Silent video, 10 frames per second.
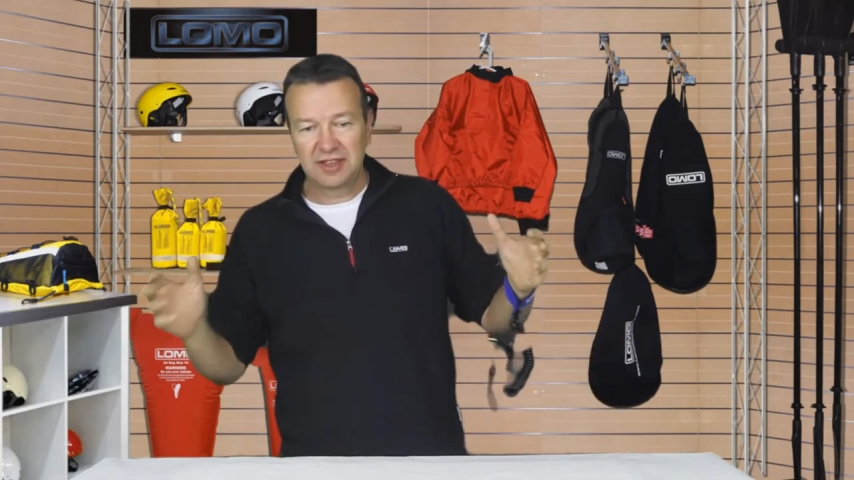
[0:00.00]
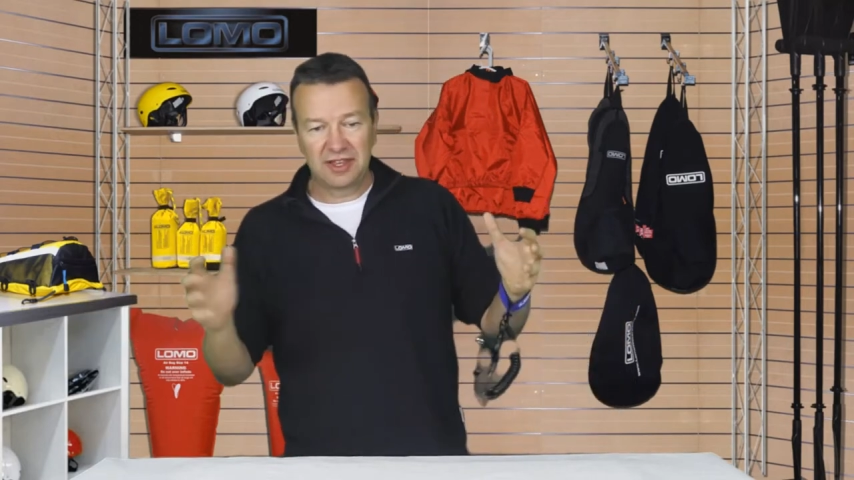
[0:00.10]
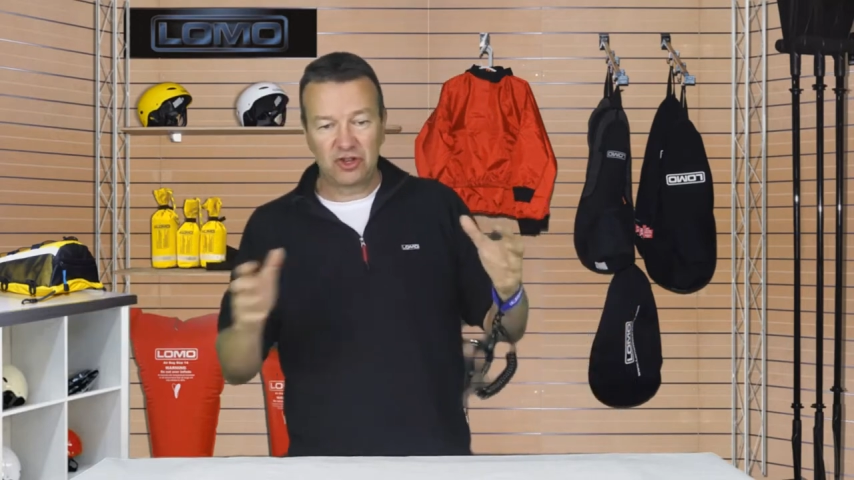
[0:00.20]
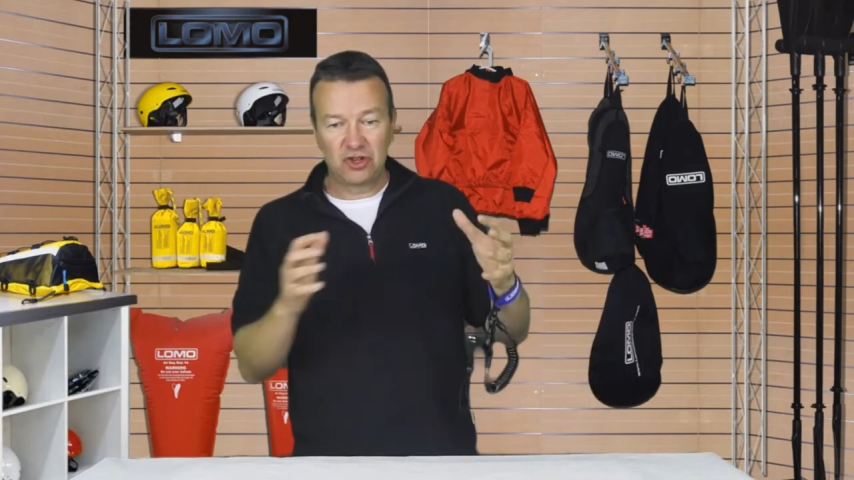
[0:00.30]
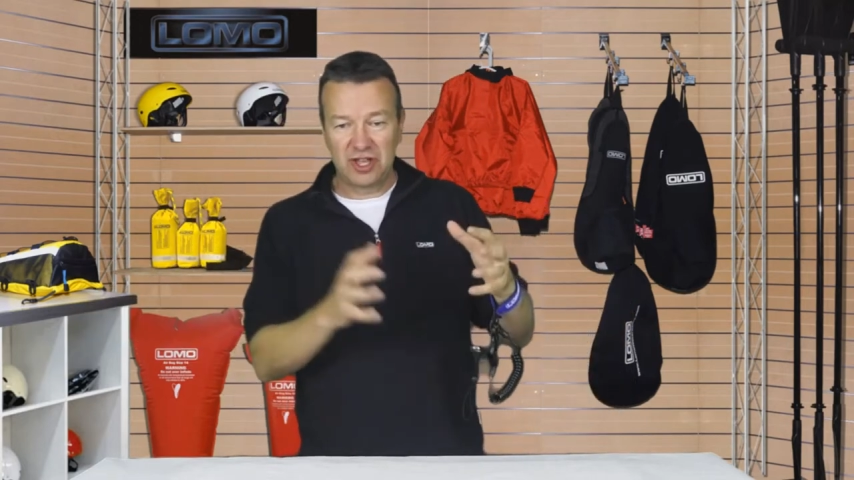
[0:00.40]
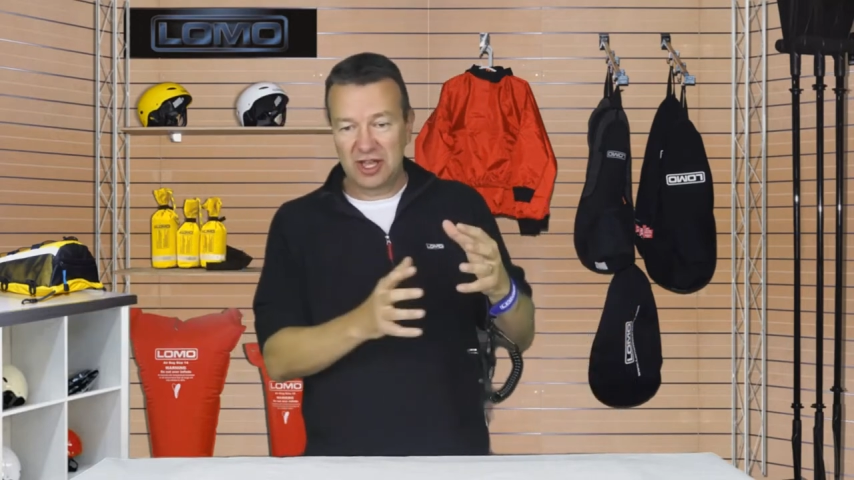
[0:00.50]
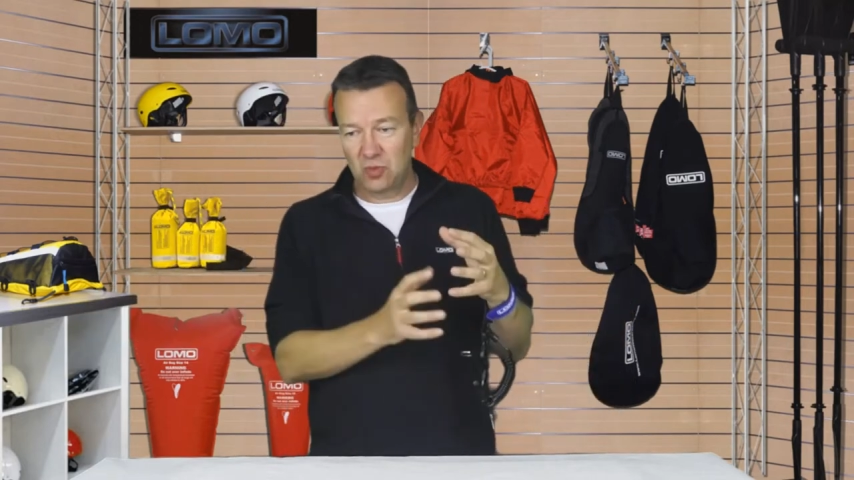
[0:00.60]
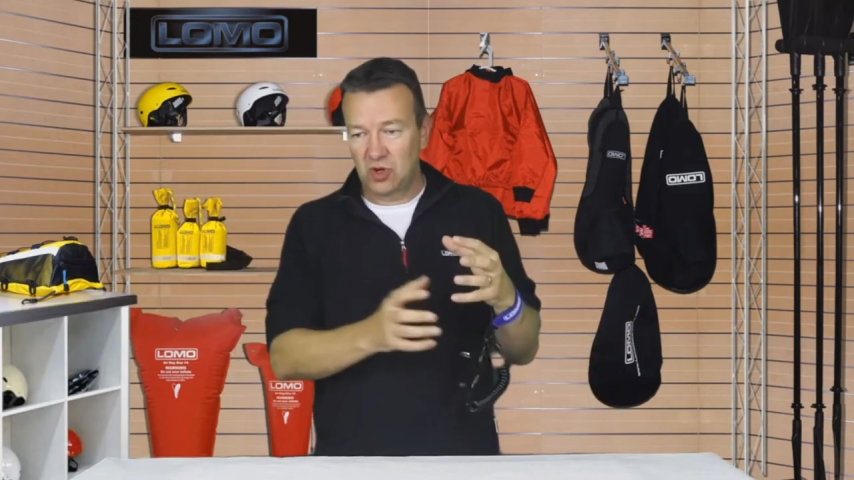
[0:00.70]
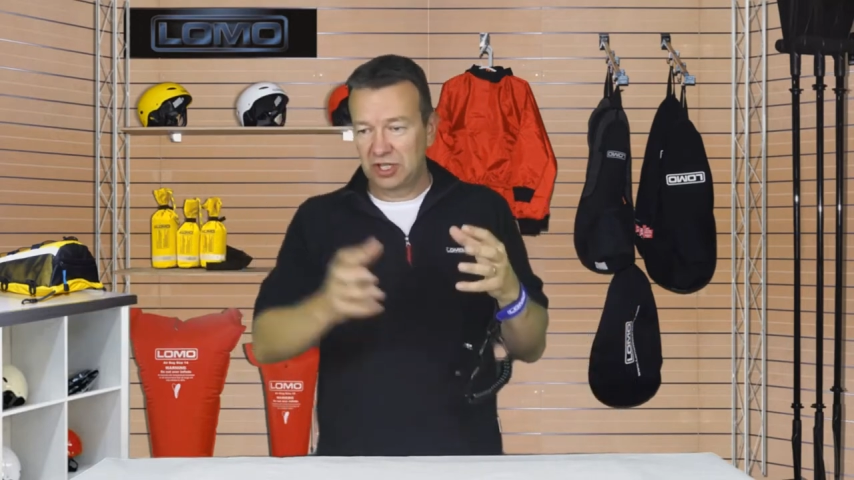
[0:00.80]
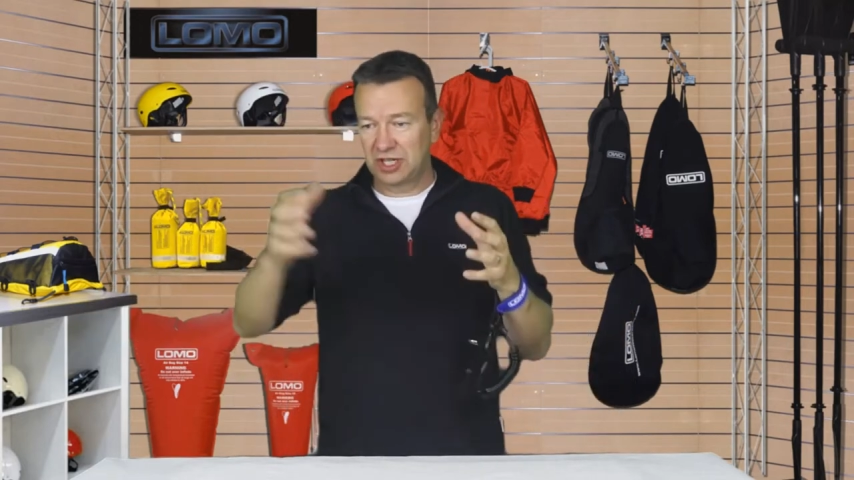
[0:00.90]
that you
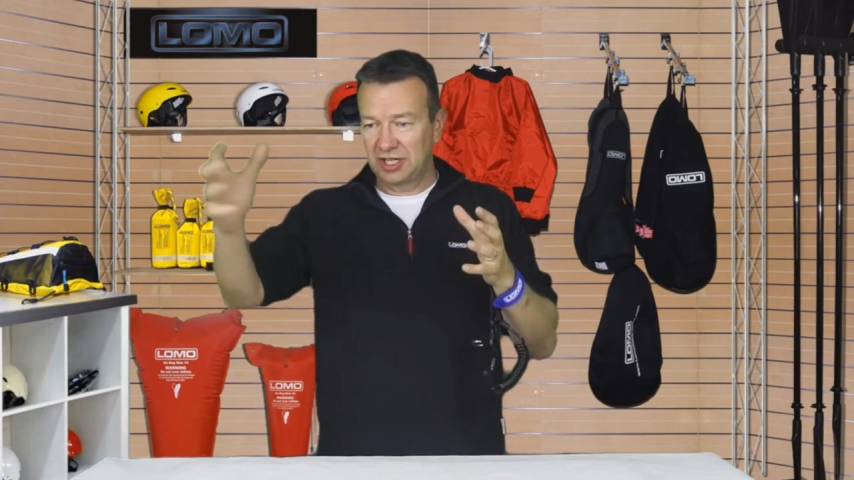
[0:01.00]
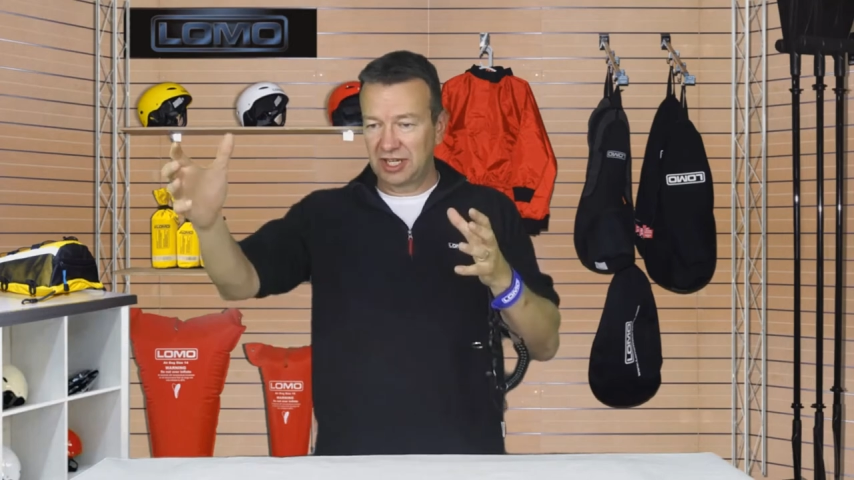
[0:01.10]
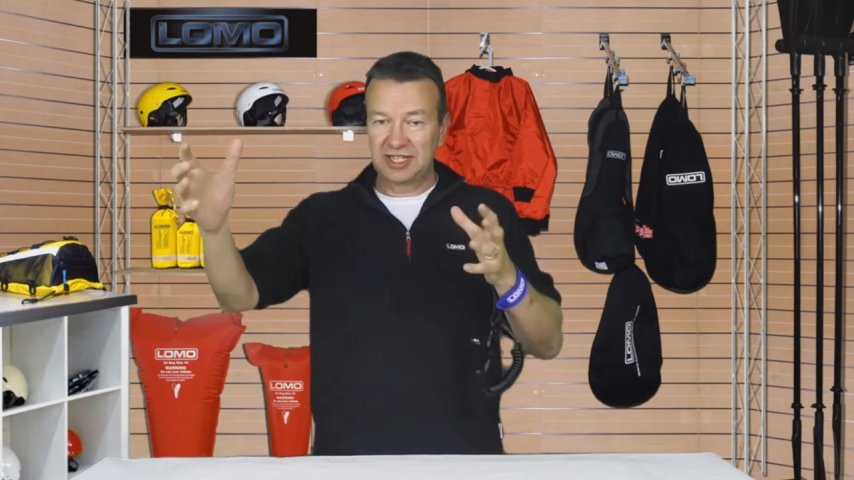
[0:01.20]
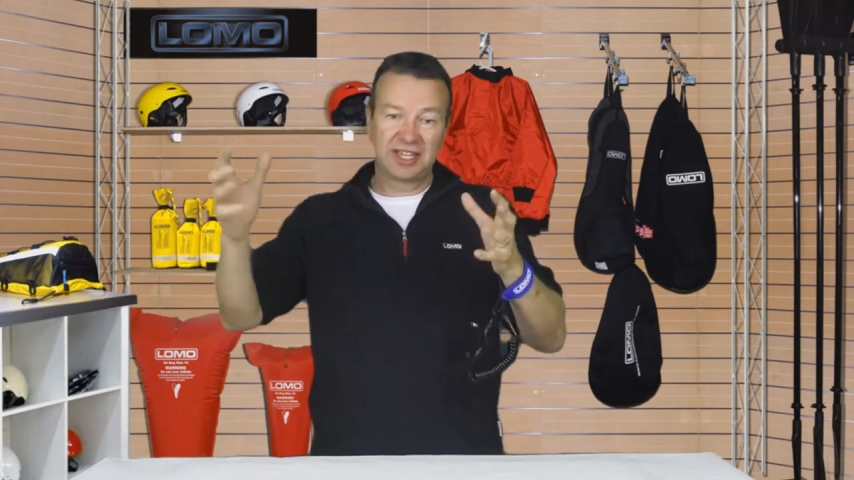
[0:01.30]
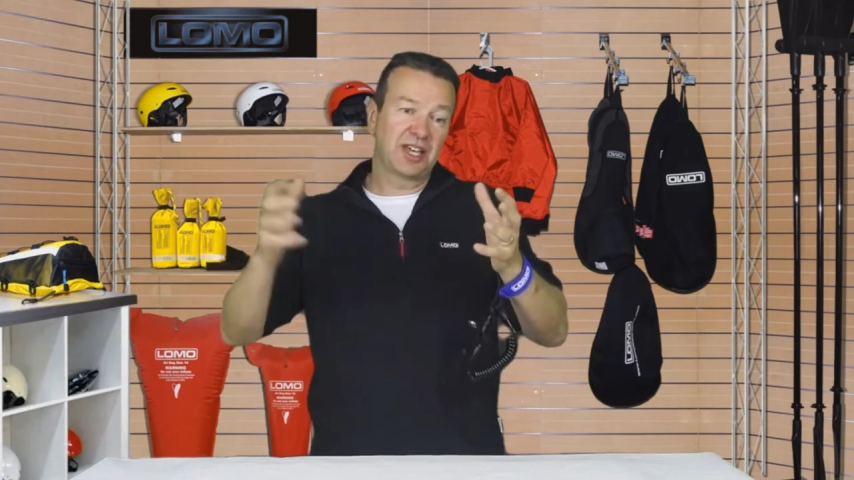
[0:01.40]
then want to take